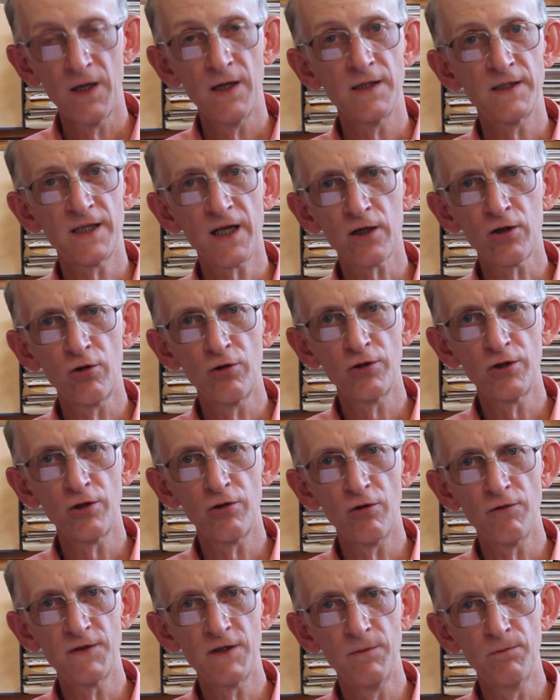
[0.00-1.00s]

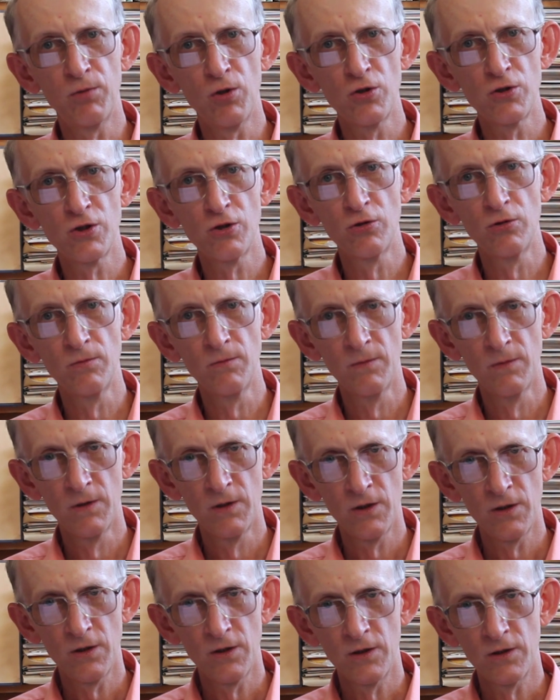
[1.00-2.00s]
Secretary of Symposium,
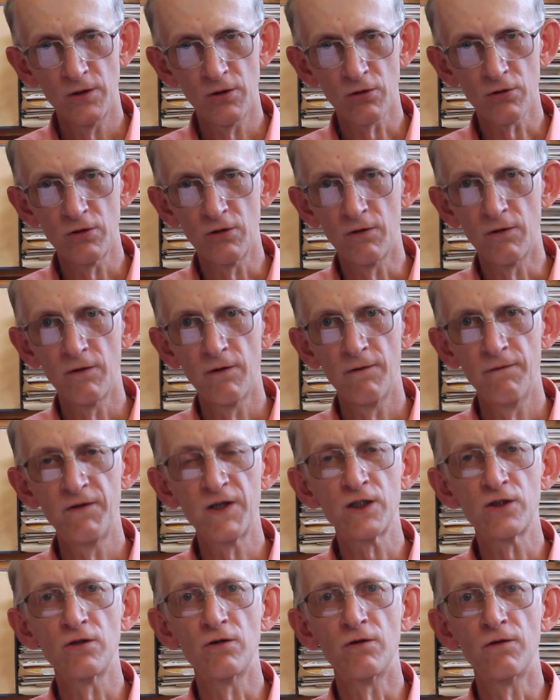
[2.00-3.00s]
Doctor
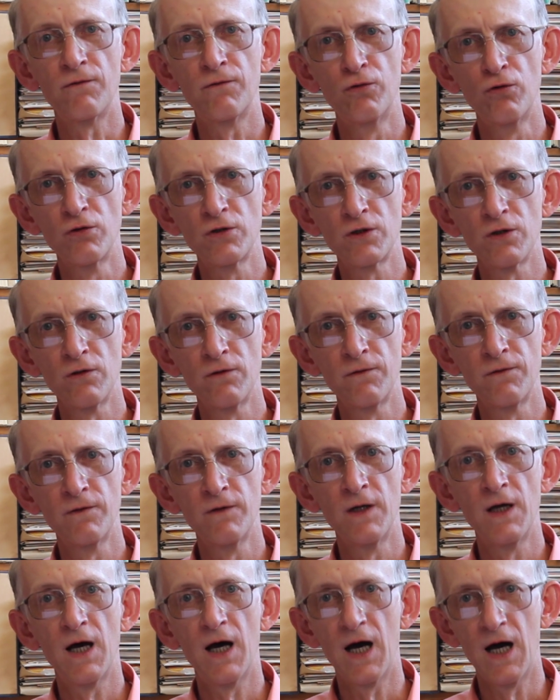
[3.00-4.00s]
Viktor Fursov.
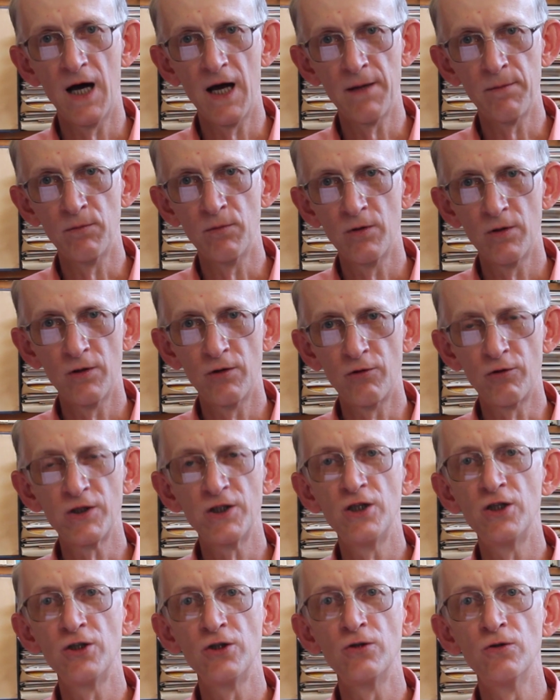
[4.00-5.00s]
I'm
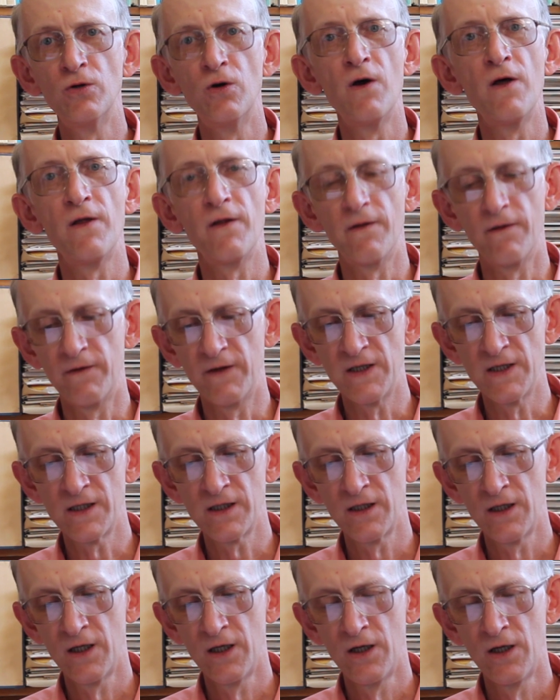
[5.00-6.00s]
reading you
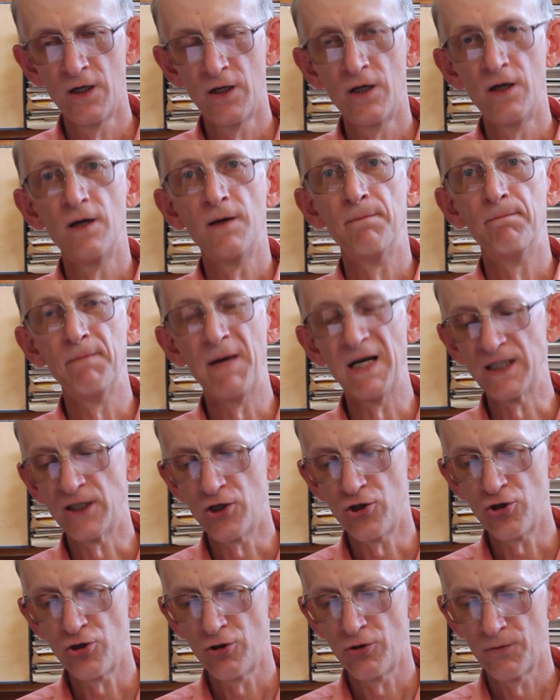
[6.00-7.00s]
this
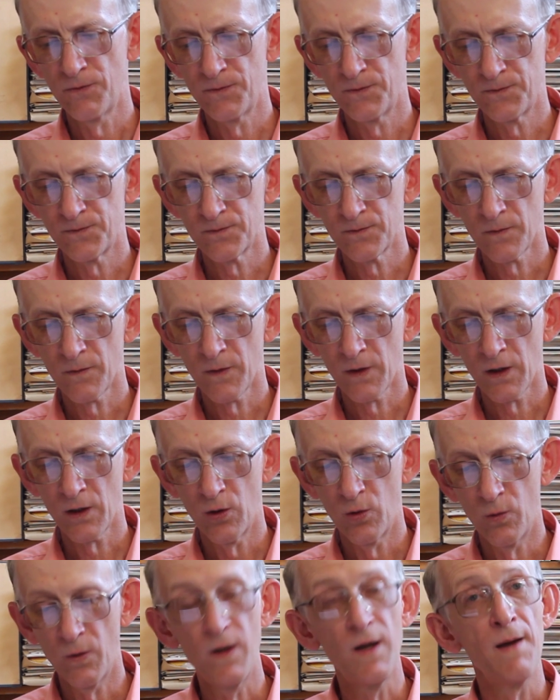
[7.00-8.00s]
message.
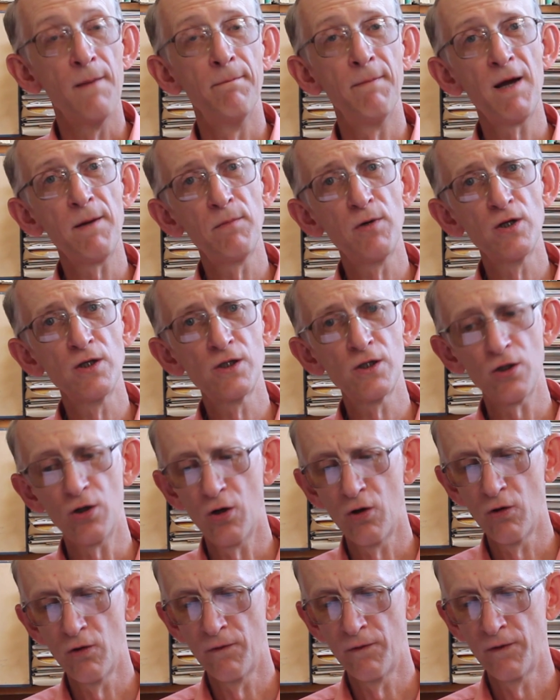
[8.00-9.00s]
Members
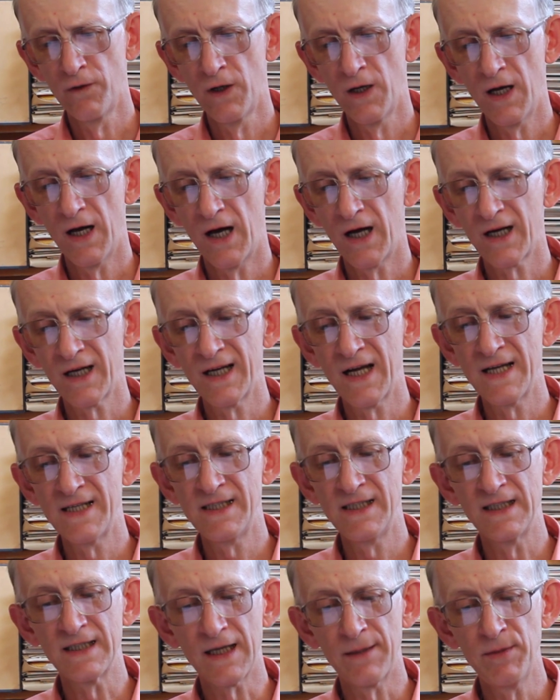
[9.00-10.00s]
of
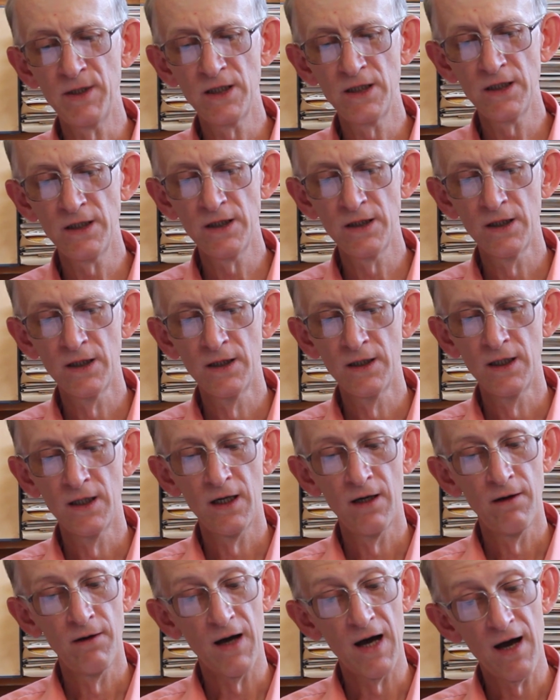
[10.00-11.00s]
organizing committee
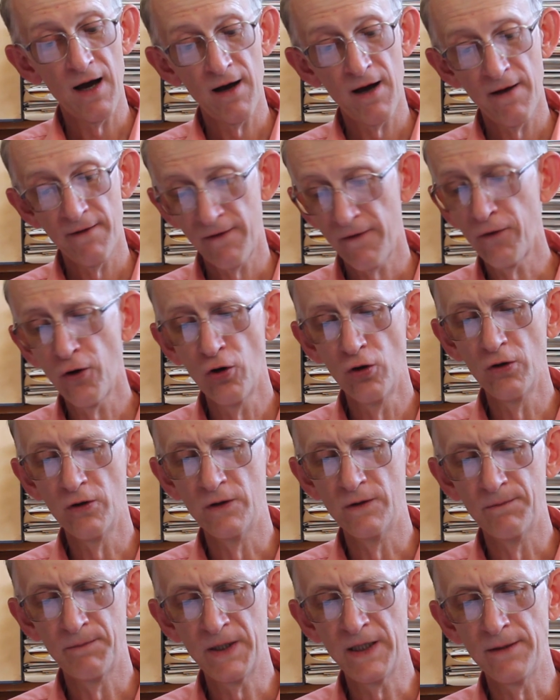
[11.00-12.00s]
are the
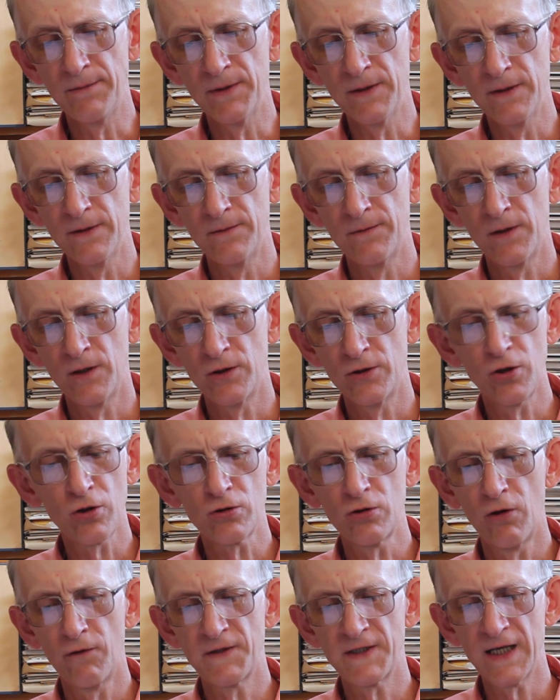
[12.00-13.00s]
following people:
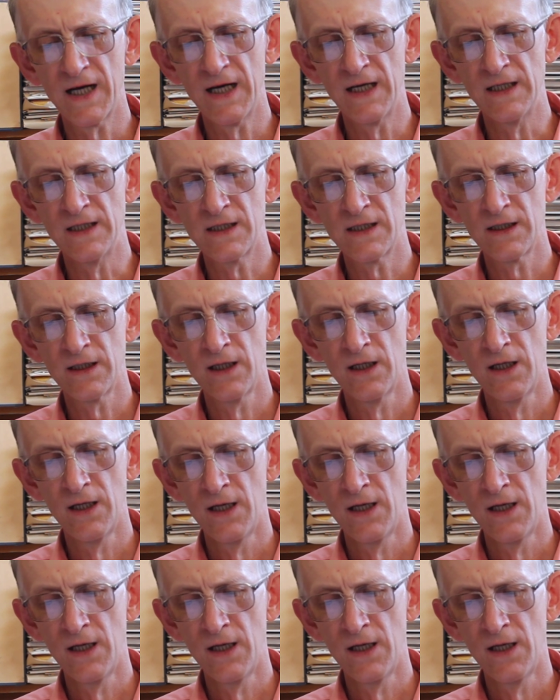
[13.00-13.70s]
Doctor of Science